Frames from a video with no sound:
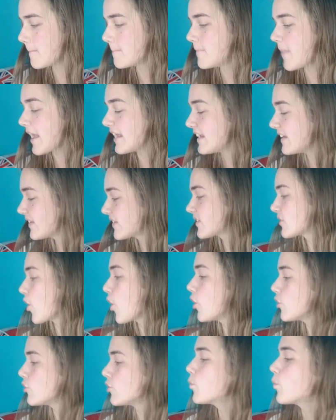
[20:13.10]
based
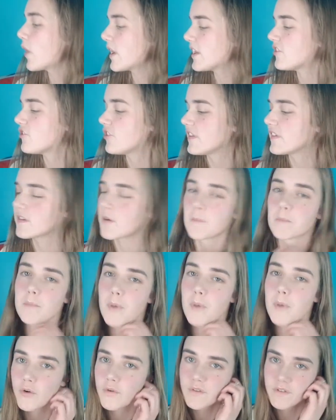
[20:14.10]
on the way she's
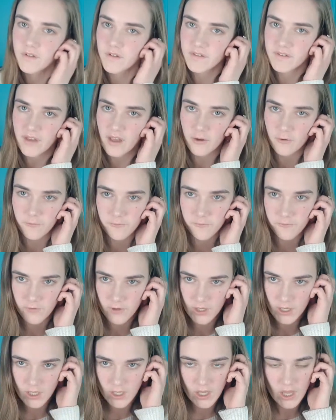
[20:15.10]
composed herself
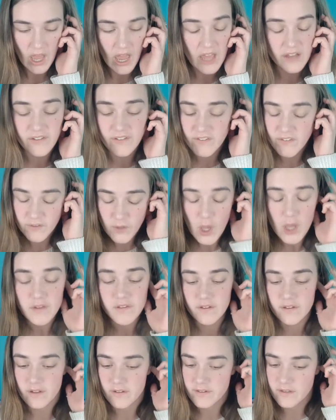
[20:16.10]
and
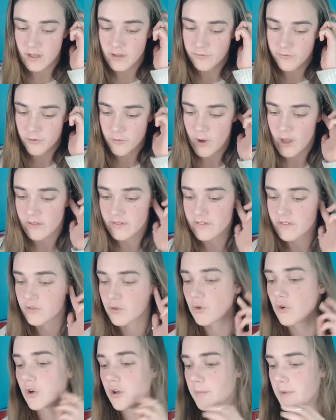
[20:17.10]
asserted herself throughout this
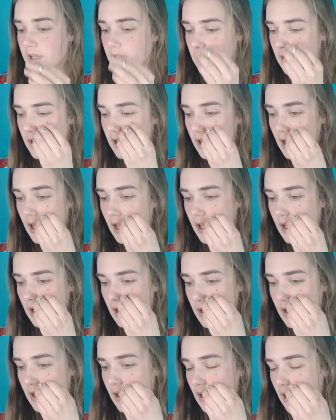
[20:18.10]
tournament,
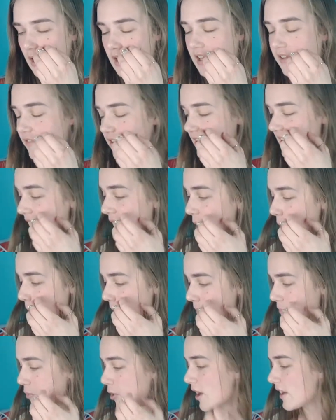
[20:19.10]
and even now
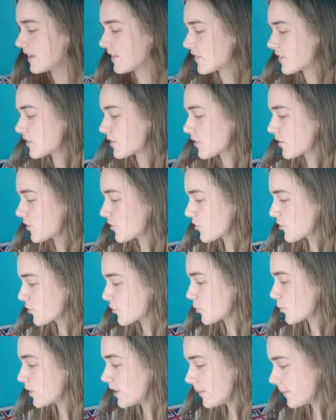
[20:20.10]
my brain is
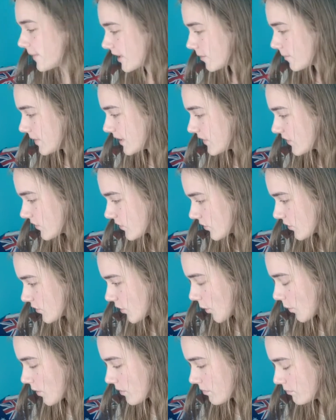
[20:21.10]
screaming at me to
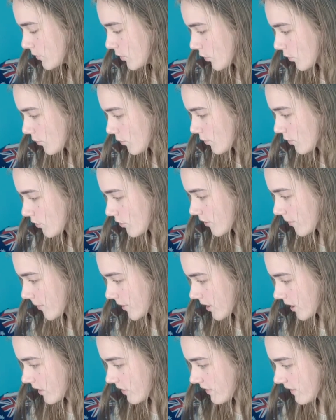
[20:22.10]
go with Muguruza,
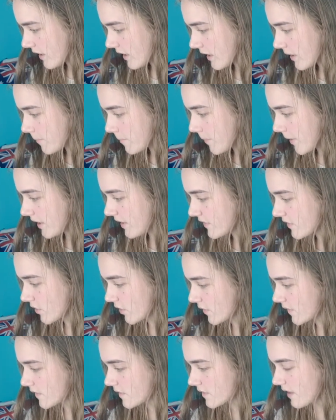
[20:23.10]
but I think based
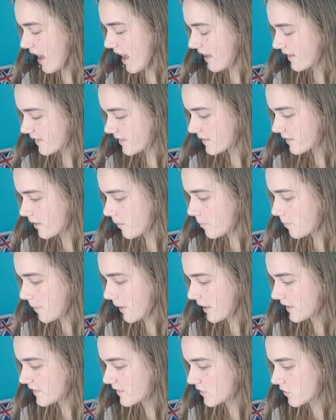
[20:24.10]
on stats and
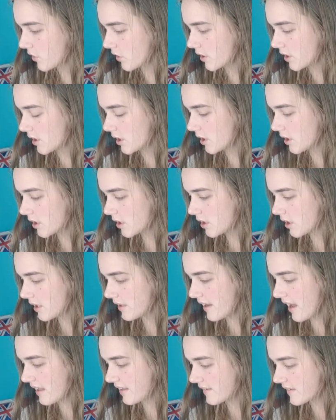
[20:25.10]
based on
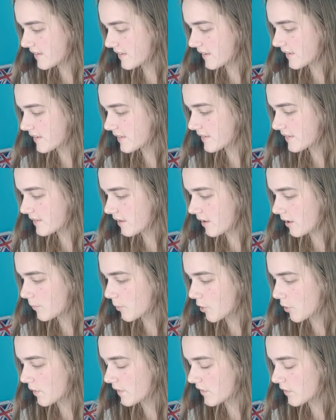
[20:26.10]
analysis, I'm
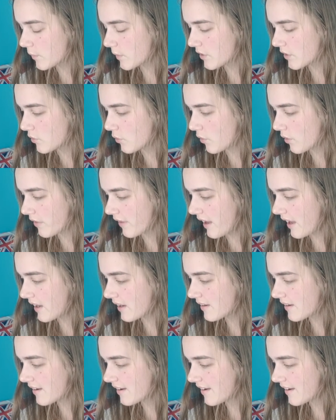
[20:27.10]
going to ignore that.